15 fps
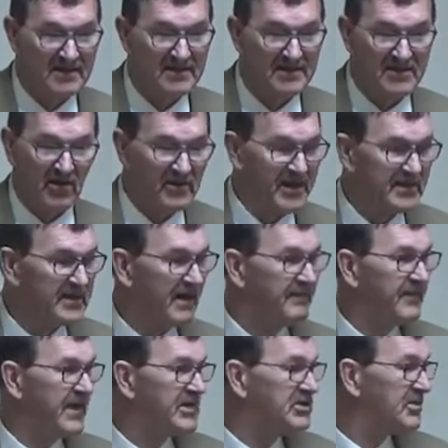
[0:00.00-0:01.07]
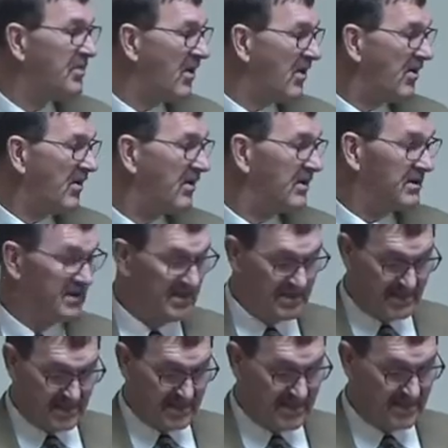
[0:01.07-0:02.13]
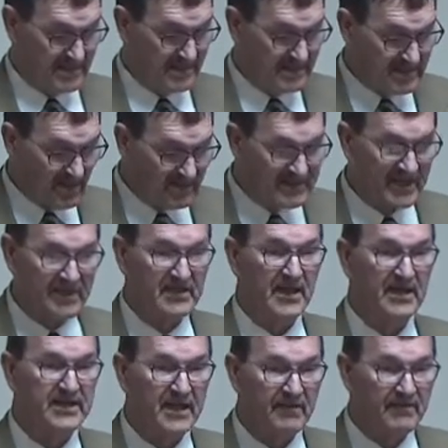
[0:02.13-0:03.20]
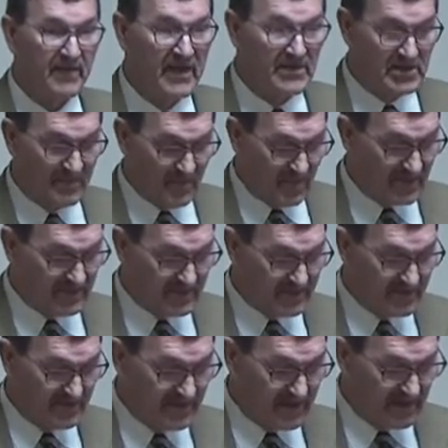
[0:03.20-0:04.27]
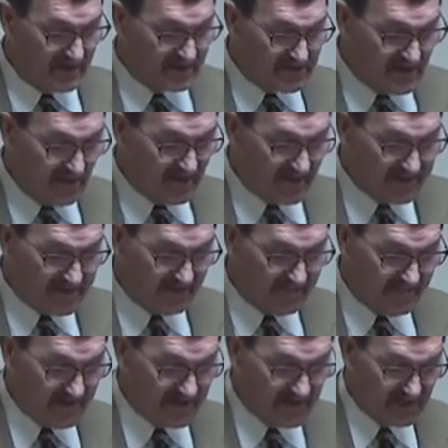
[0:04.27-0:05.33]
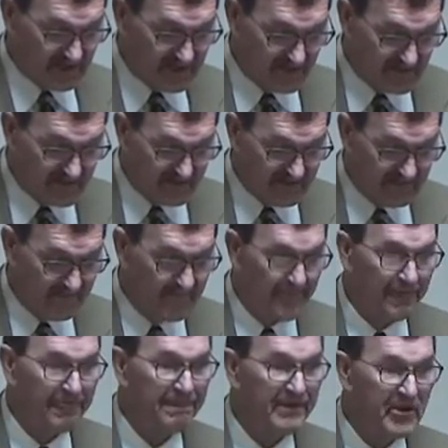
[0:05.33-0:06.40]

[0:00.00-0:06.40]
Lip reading: Don't let that faze you, Paul. Don't let that faze you, preacher. Don't let that faze you, teacher. You